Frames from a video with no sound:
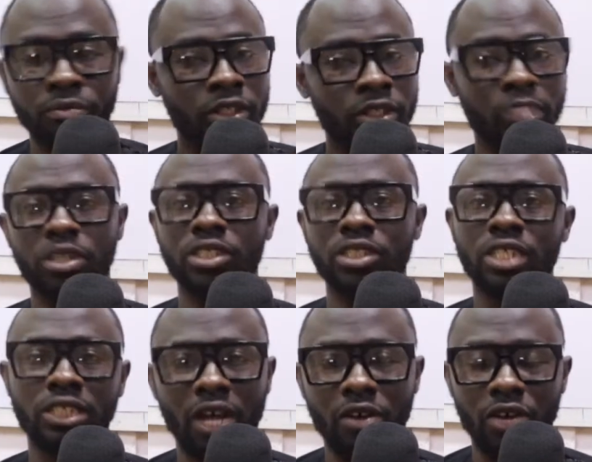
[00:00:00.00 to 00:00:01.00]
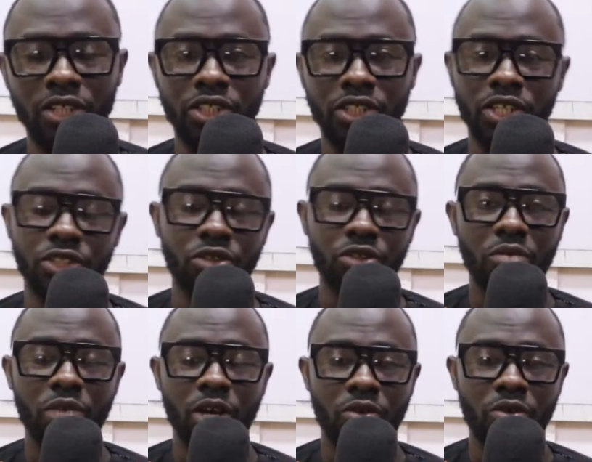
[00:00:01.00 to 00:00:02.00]
Business valuation, there's going to
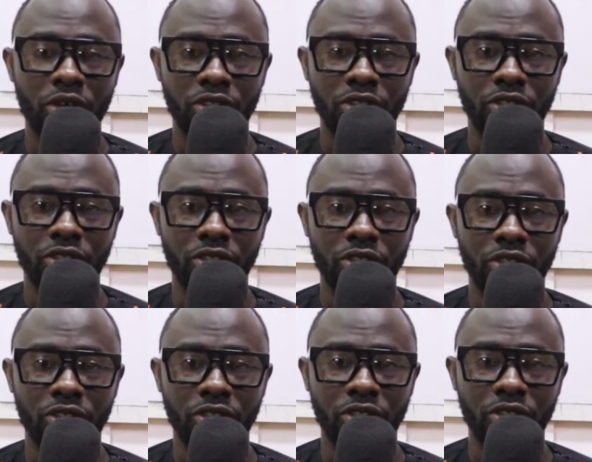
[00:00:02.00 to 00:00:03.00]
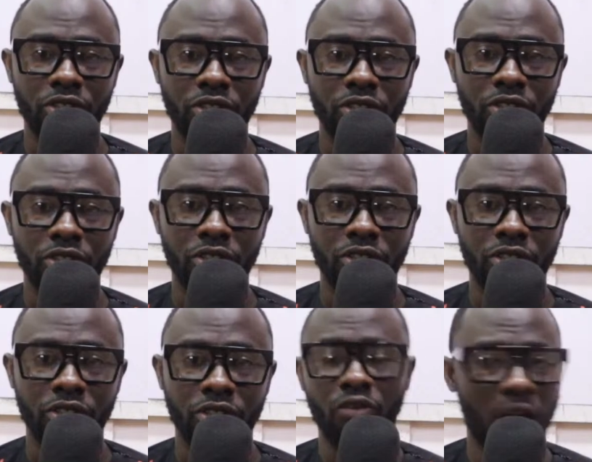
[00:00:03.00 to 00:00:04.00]
be a question on that. Uh,
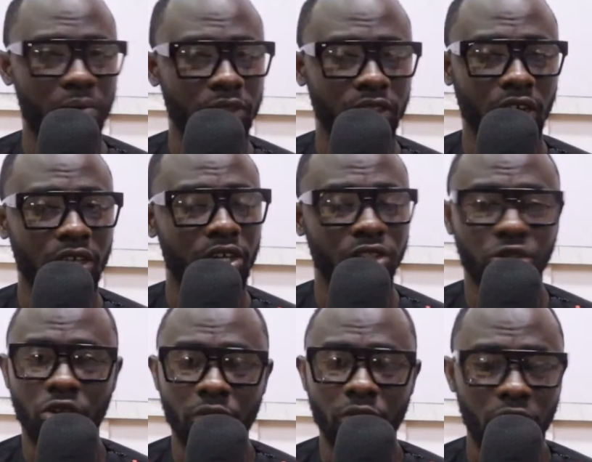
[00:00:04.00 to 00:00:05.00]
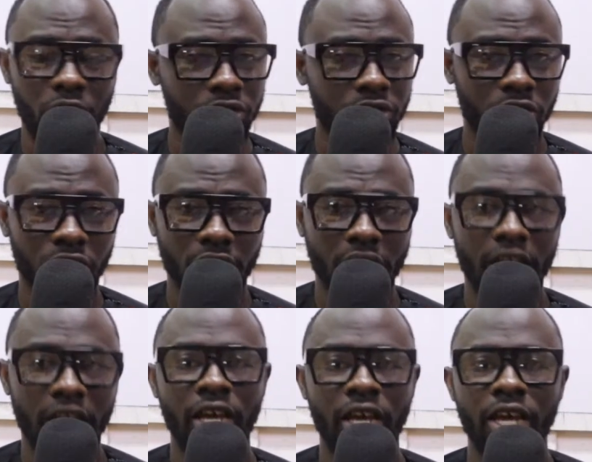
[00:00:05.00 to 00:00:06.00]
cost of capital, there's going to be question on
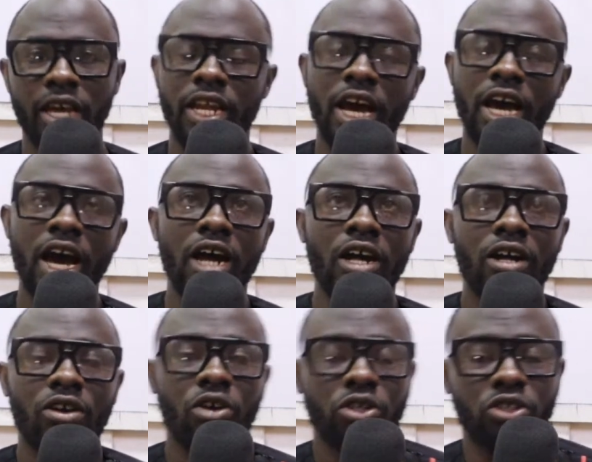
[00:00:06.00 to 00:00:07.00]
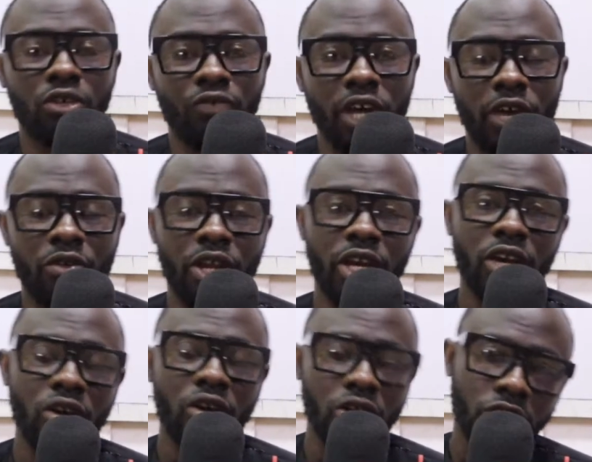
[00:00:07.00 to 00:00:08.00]
that. Either uh, cost of equity,
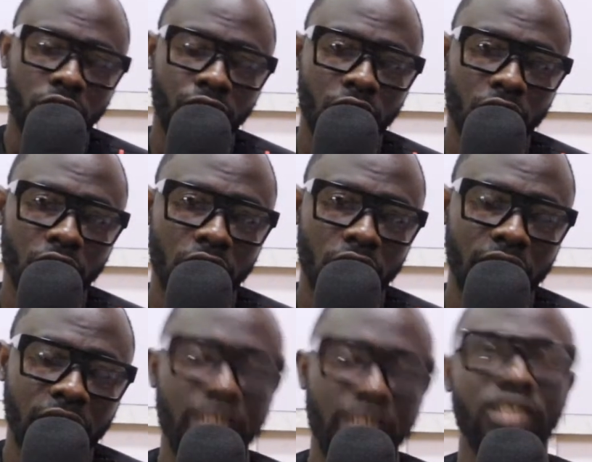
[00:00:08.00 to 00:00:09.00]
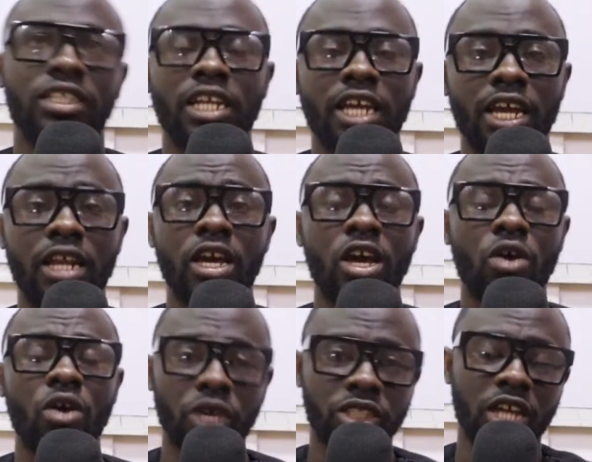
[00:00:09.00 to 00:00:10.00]
cost of uh, debt, and then
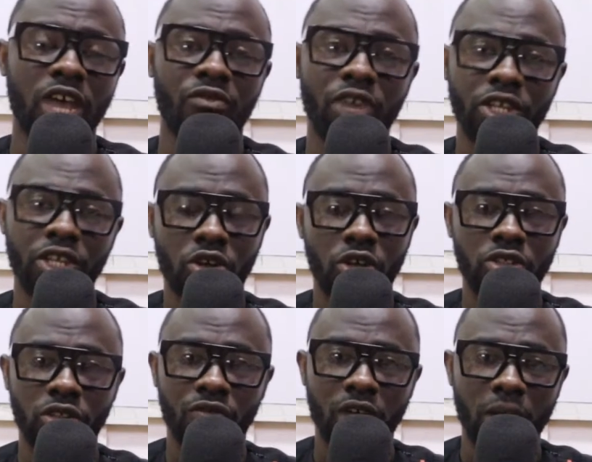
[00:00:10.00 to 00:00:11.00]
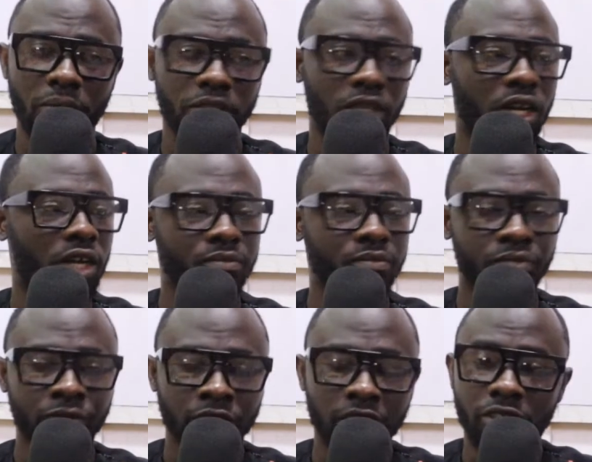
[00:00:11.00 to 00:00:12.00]
weighted average cost of capital.
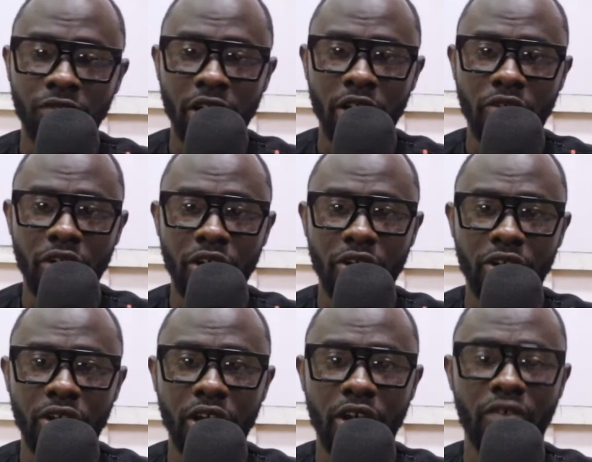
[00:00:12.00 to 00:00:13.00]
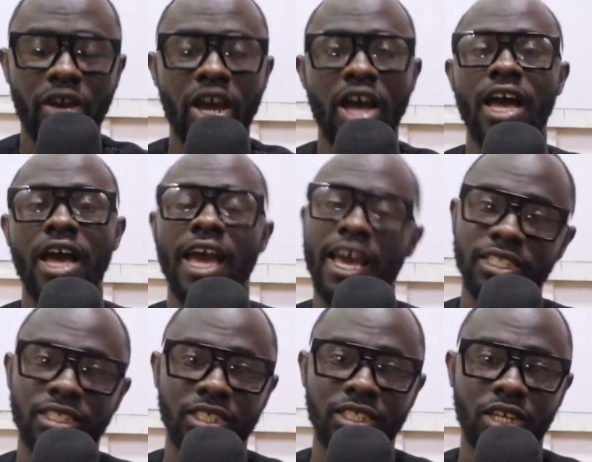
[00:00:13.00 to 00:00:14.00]
is a very critical area, and
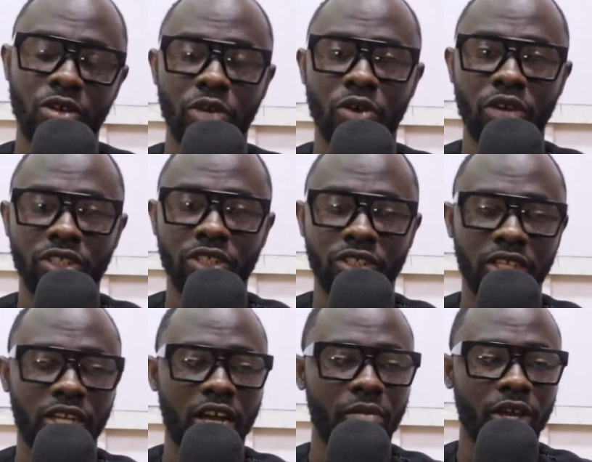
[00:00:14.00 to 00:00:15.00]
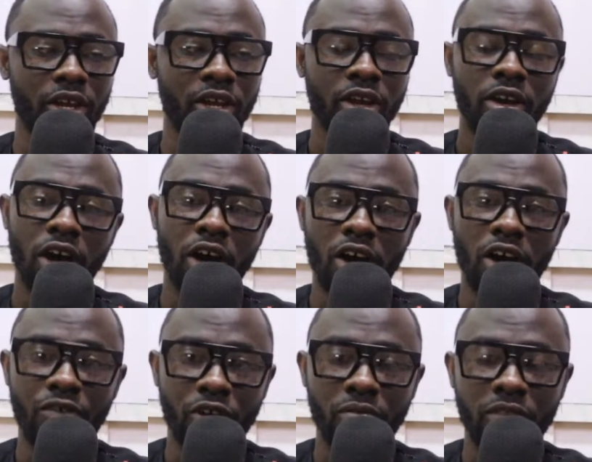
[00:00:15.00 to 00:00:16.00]
there will be questions coming uh,
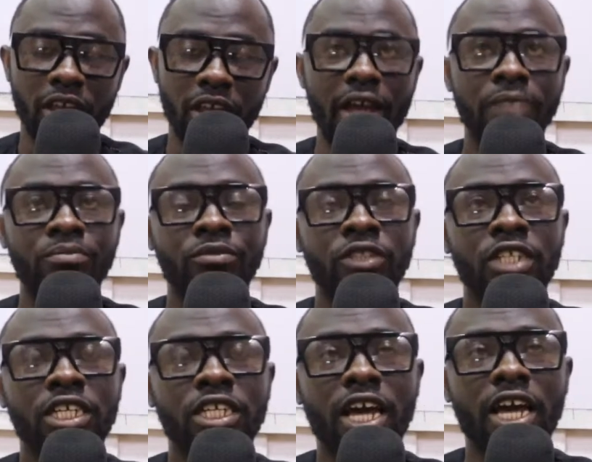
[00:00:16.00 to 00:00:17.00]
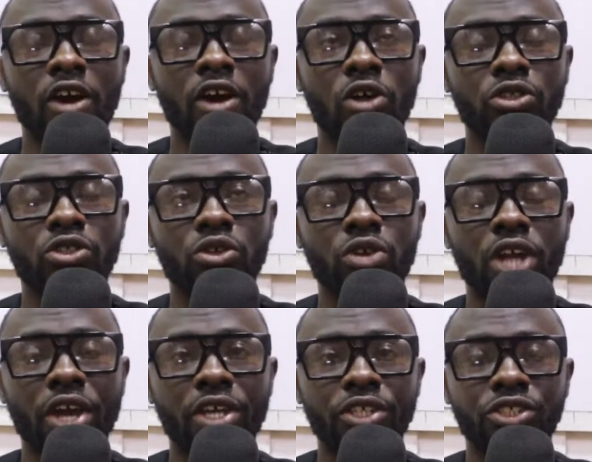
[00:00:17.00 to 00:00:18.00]
from there. Then also the
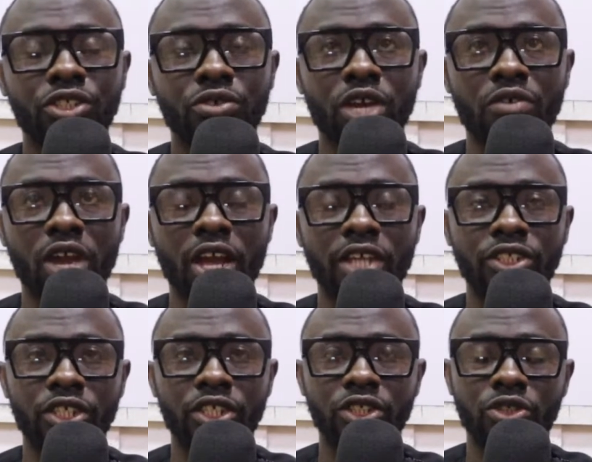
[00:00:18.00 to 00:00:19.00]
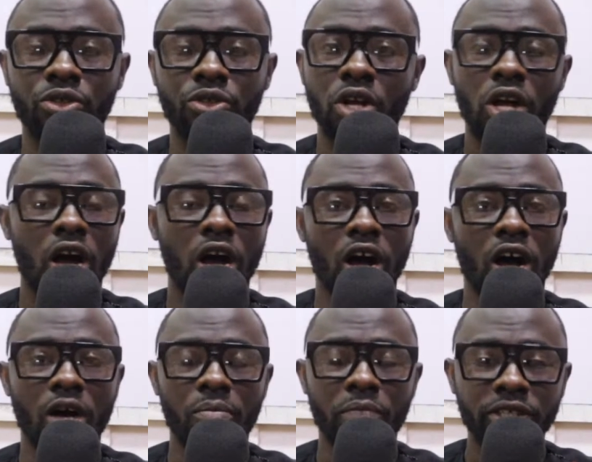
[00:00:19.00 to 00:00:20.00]
issue in relation to uh,
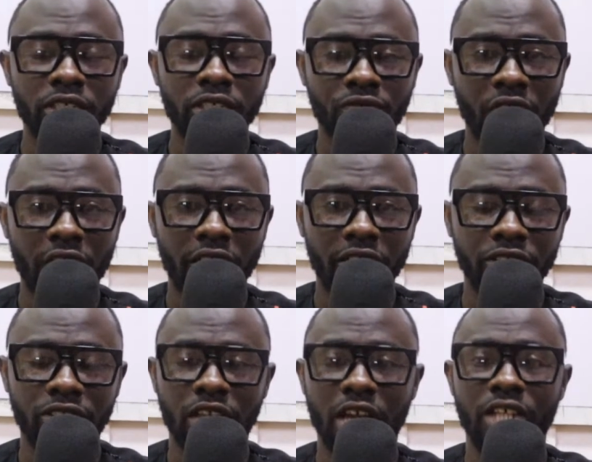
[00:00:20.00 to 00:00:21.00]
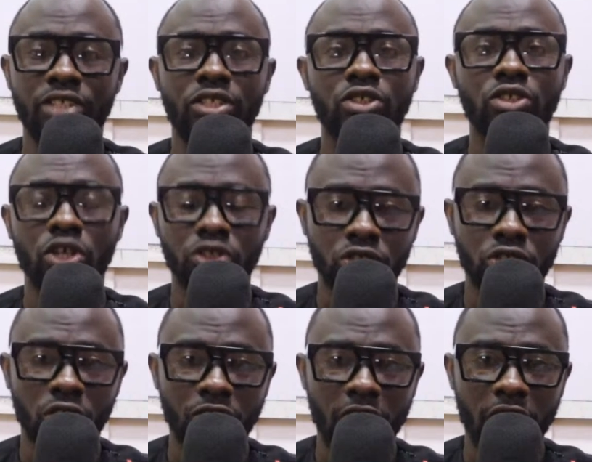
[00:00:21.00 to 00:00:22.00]
business finance, that is sources of
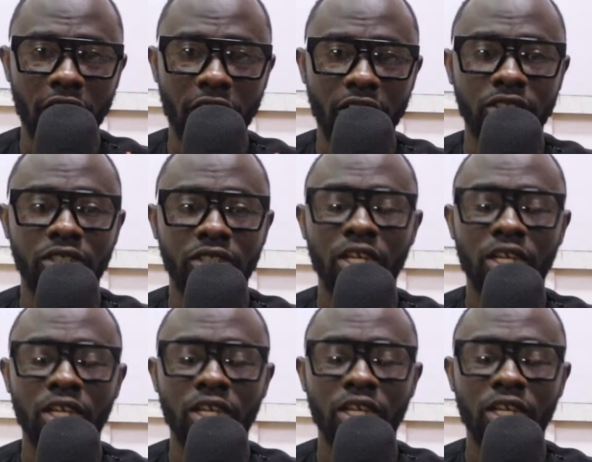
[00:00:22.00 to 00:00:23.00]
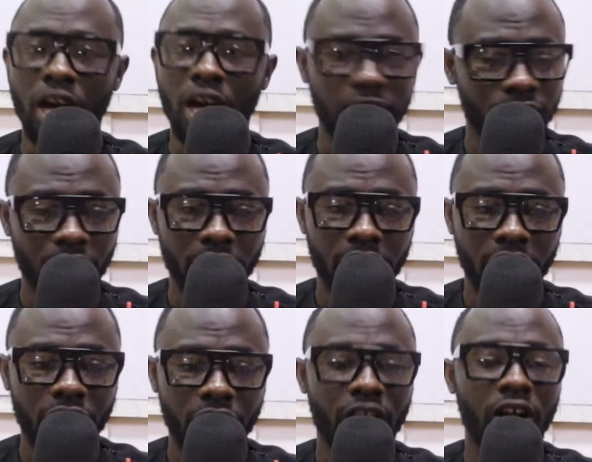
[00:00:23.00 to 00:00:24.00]
finance, as is very
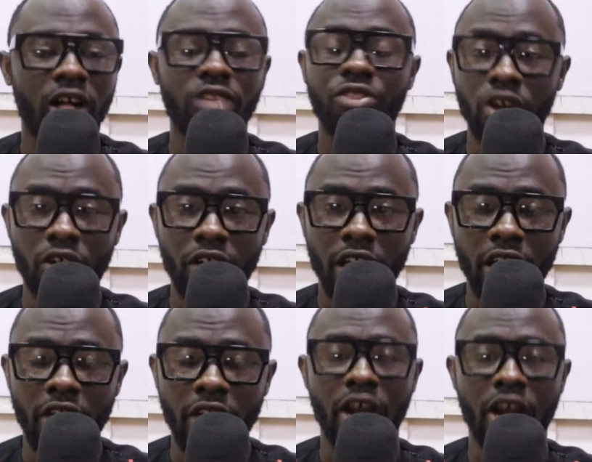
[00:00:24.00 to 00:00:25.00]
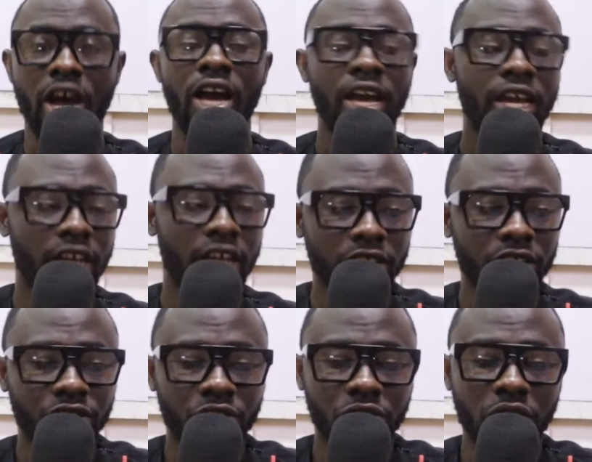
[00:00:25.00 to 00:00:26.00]
critical. Theory area, the
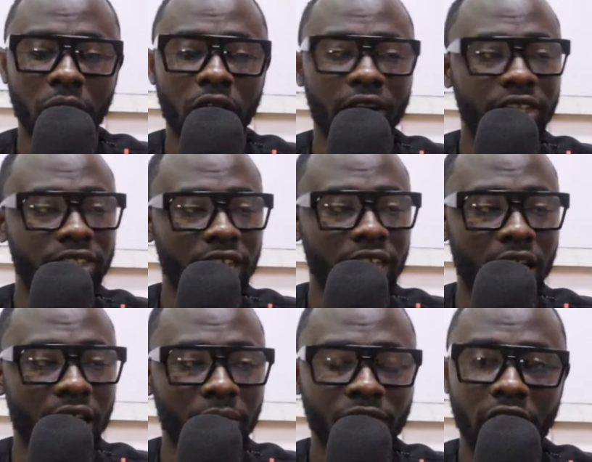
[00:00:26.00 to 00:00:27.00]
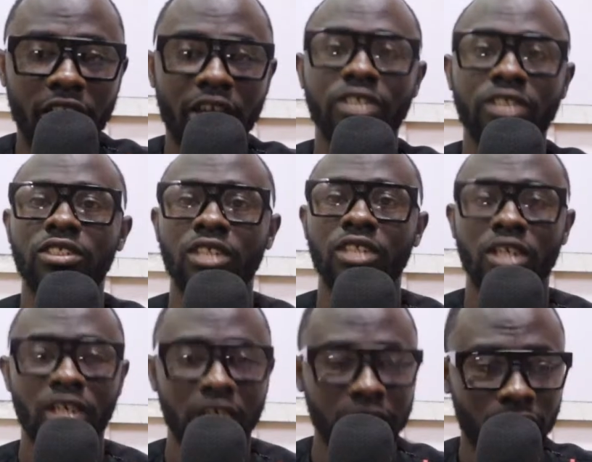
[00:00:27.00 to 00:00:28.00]
issues about Islamic finance
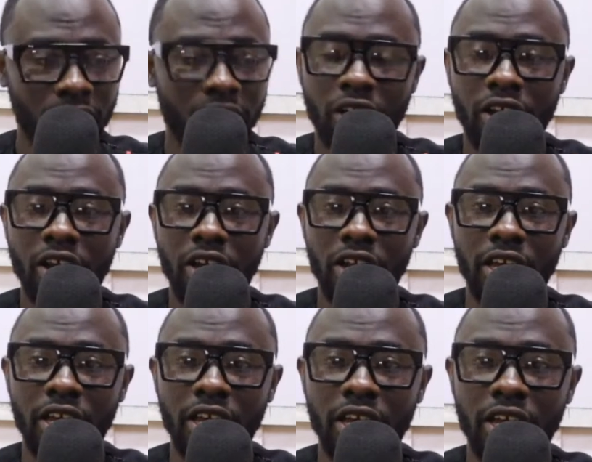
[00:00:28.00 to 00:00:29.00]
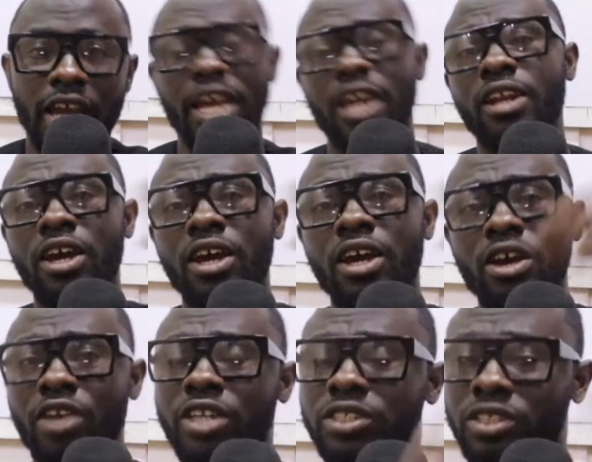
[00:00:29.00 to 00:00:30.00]
is very critical in there. Then
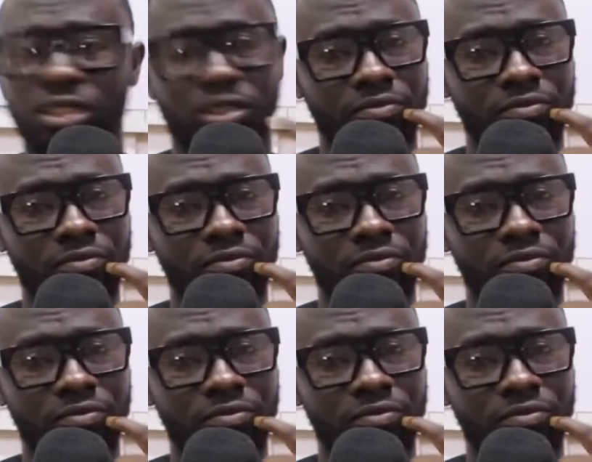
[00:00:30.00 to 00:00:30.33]
risks,